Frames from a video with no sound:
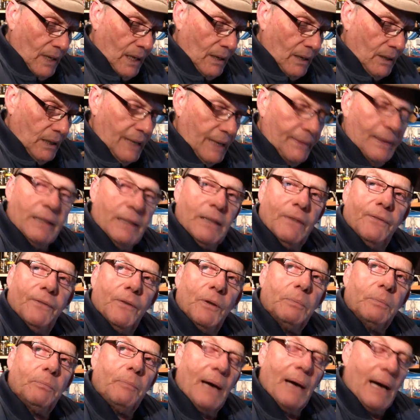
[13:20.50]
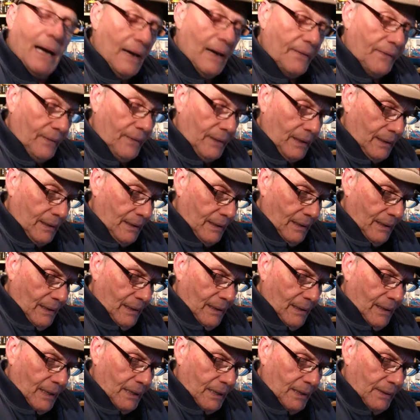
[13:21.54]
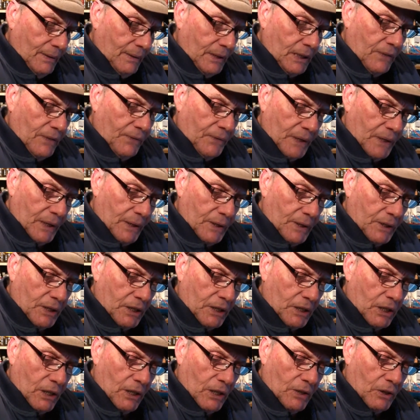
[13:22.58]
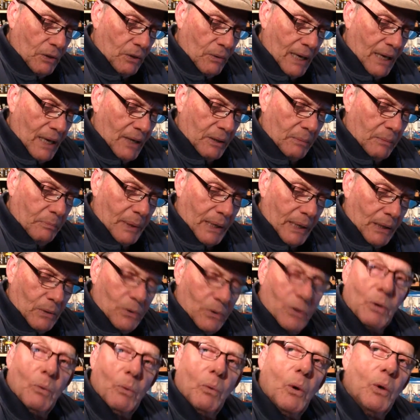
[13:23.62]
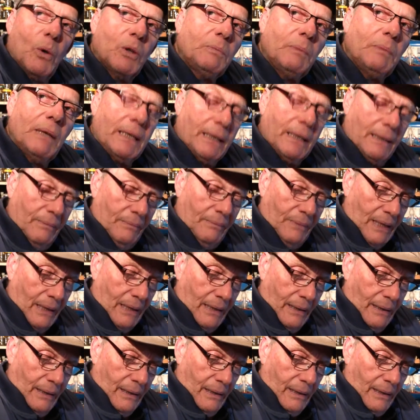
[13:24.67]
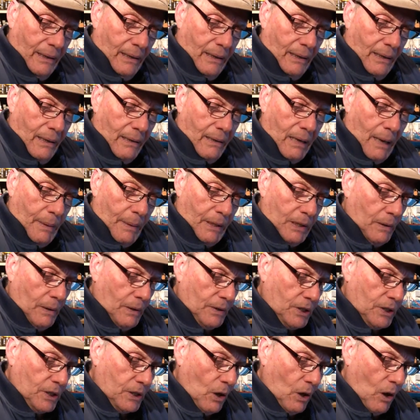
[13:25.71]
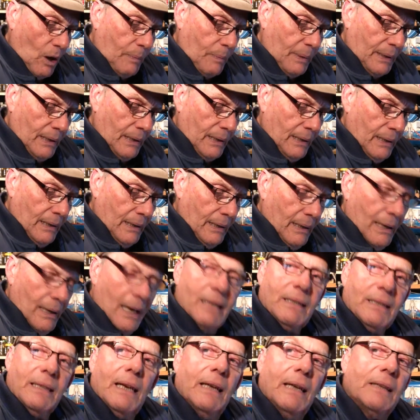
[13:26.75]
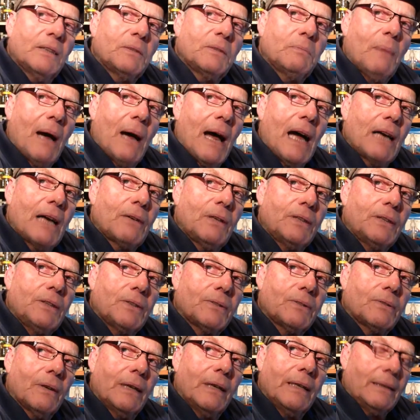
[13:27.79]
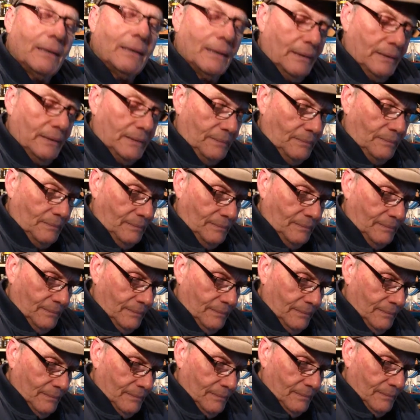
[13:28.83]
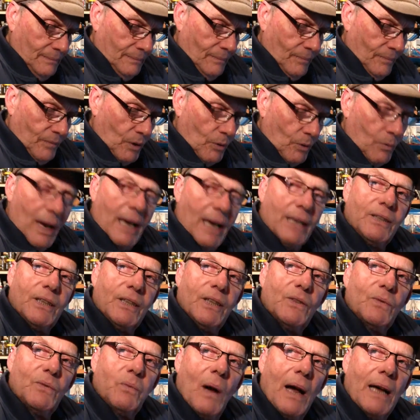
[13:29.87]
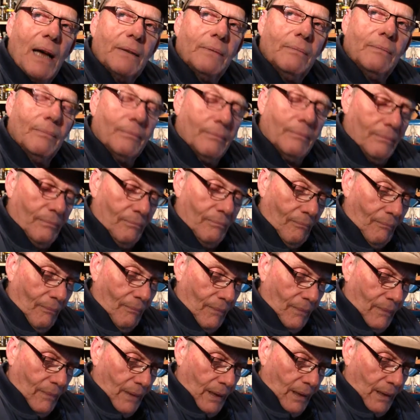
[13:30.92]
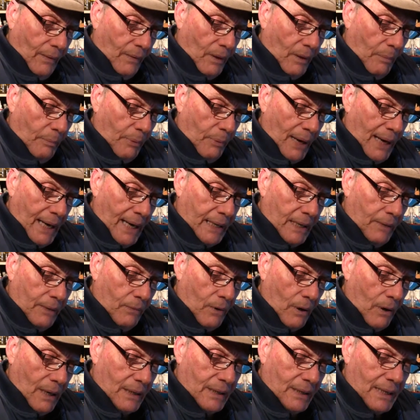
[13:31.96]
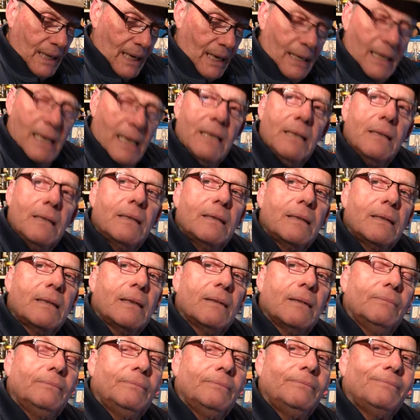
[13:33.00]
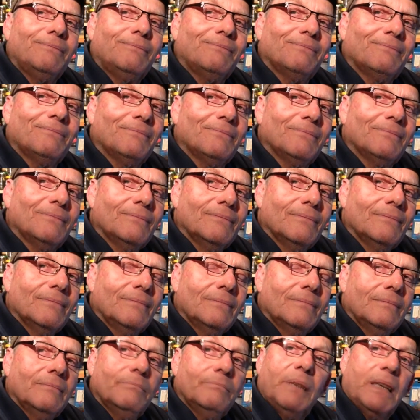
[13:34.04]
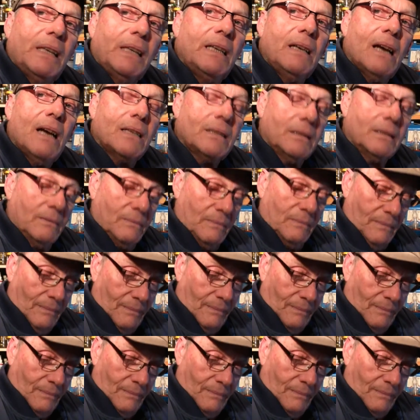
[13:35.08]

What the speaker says: leaving the footpath and entering the field as he turns around and pedals toward me, coming to a stop as he enters Margaret Street. The race is won. The bragging rights are his. But he doesn't.